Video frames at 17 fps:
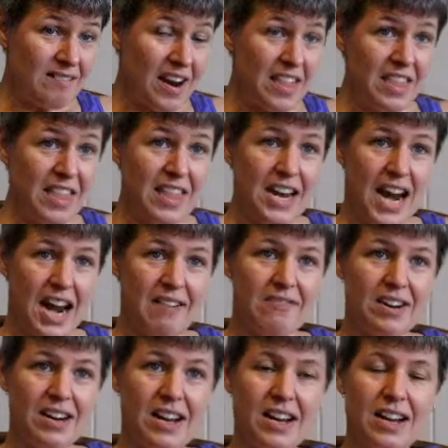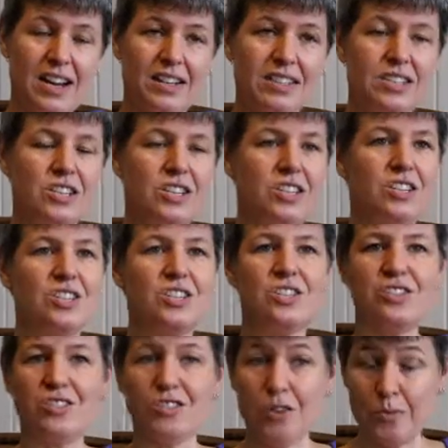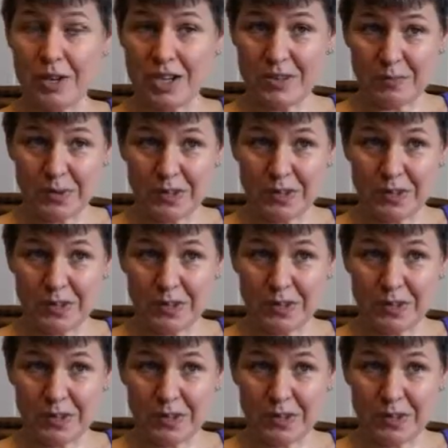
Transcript: rather than Africa because it's just so much